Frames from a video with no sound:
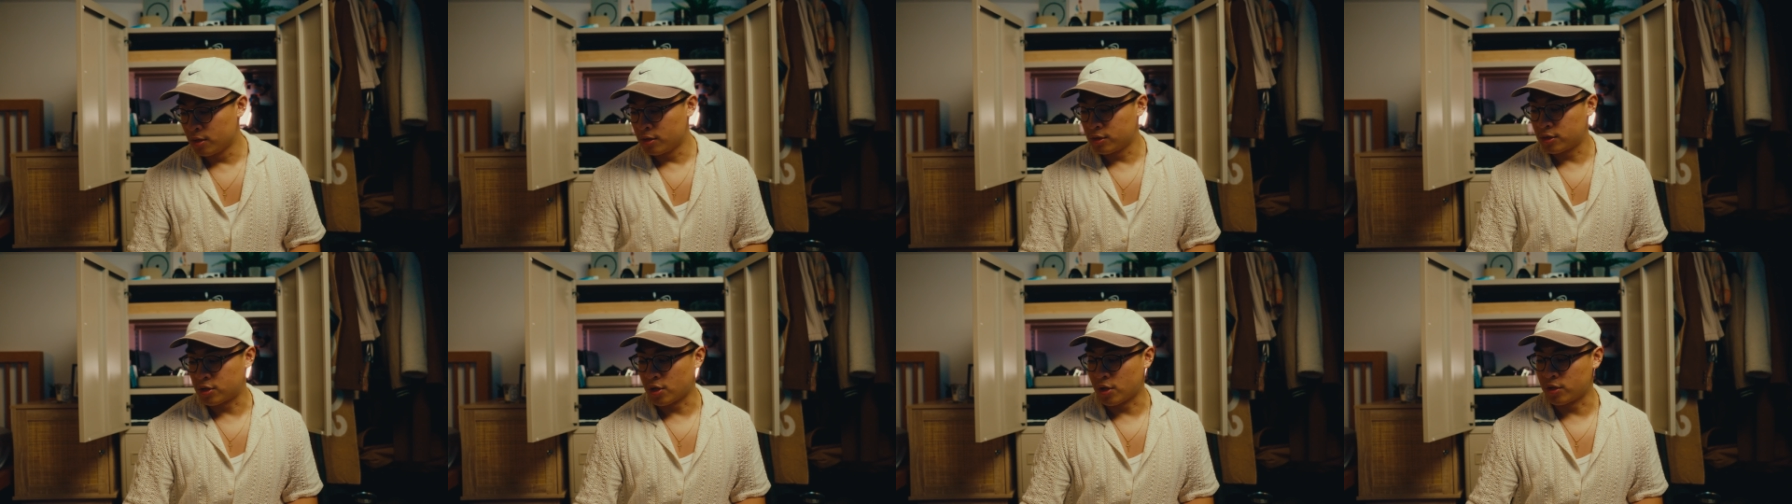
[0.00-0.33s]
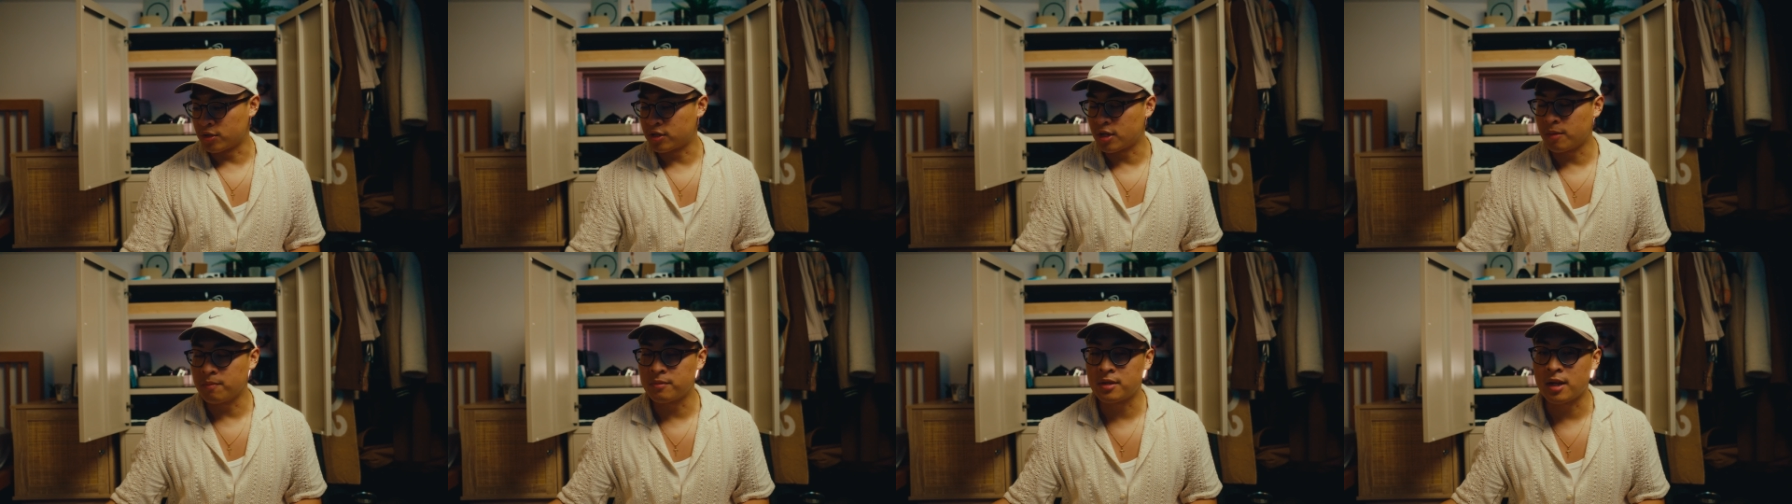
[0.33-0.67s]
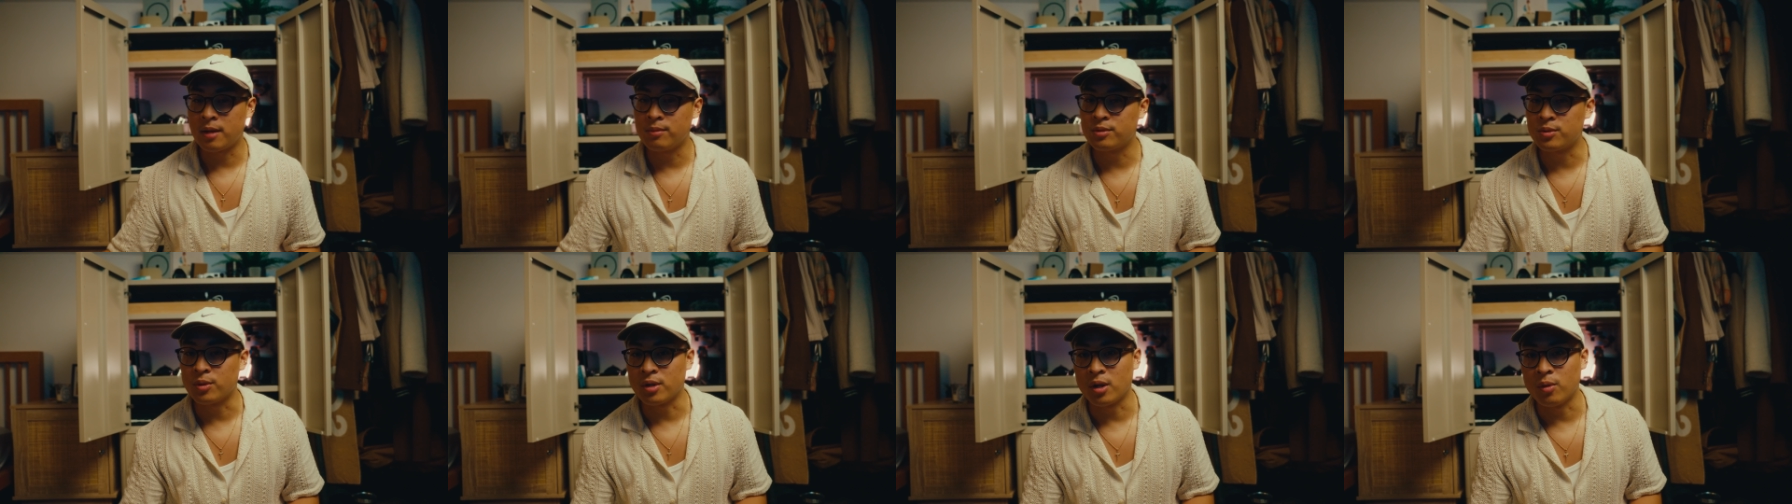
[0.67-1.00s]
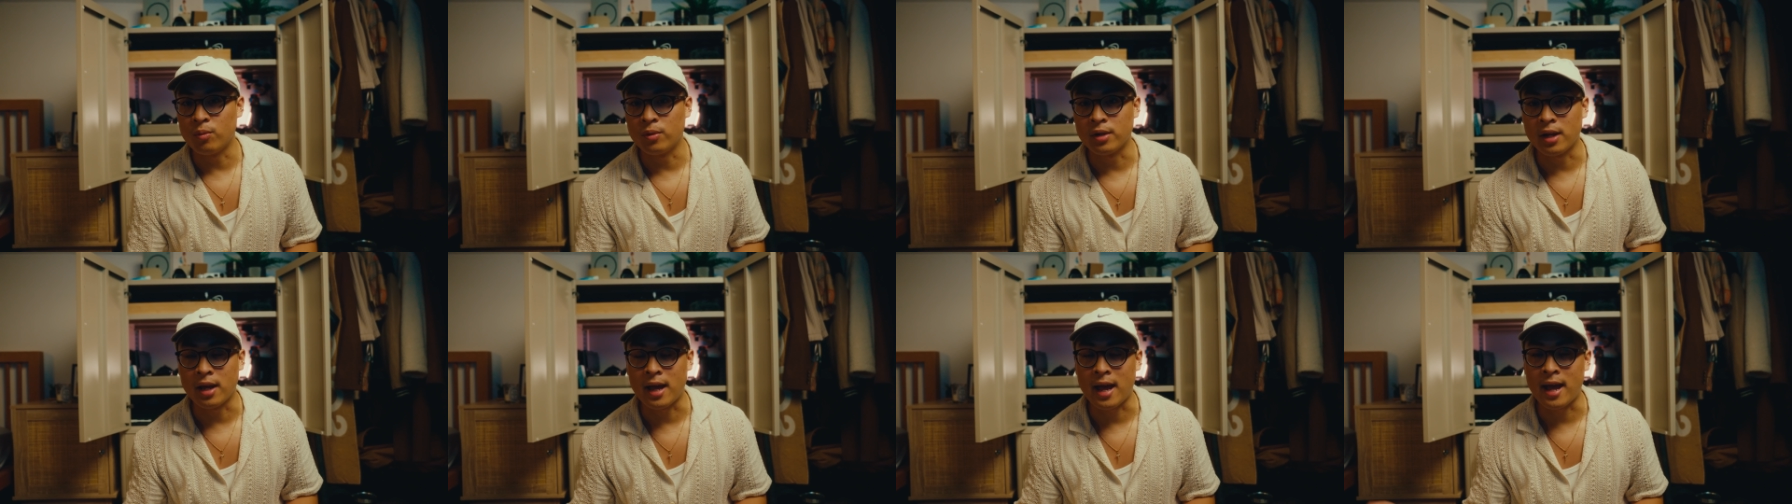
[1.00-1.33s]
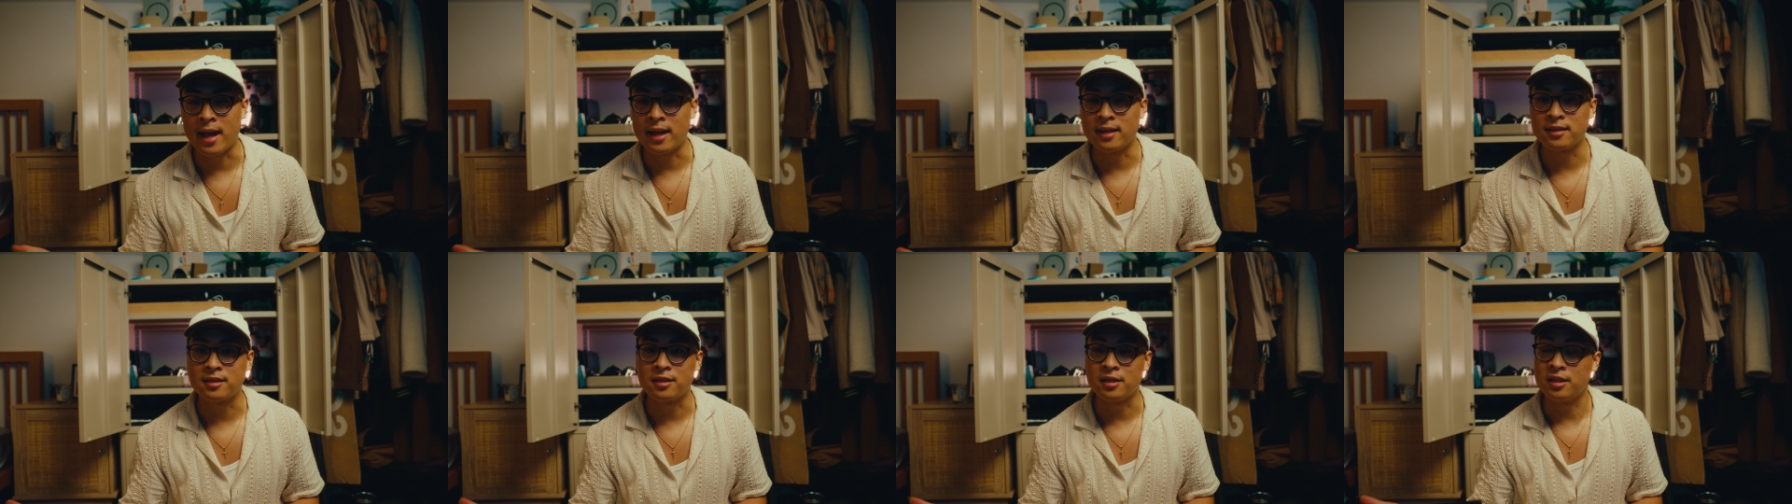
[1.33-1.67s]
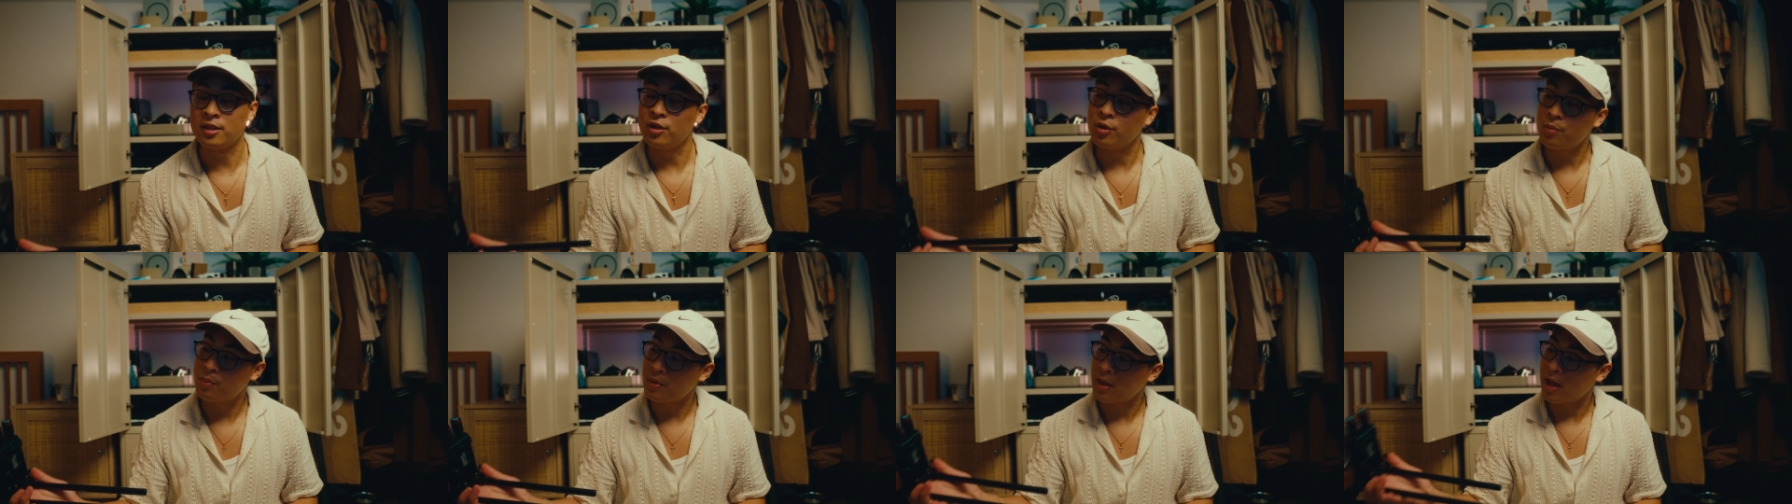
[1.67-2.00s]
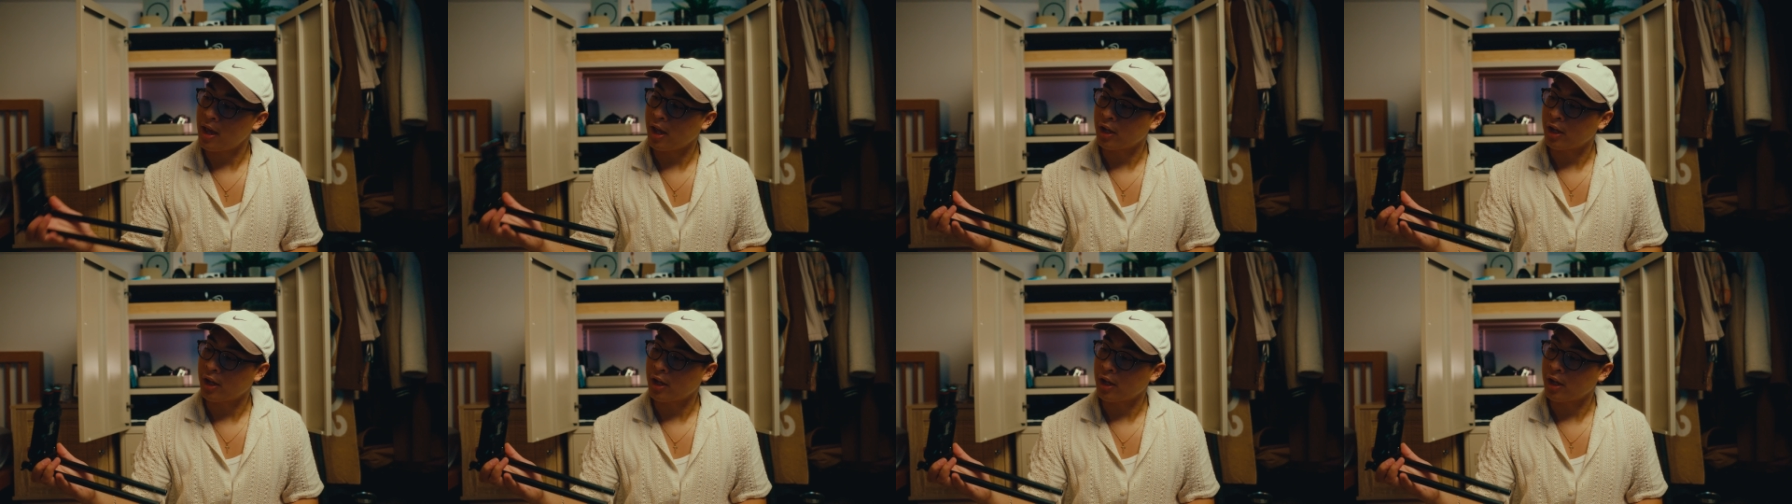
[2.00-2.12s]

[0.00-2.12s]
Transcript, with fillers: So sometimes when I want to act a little bit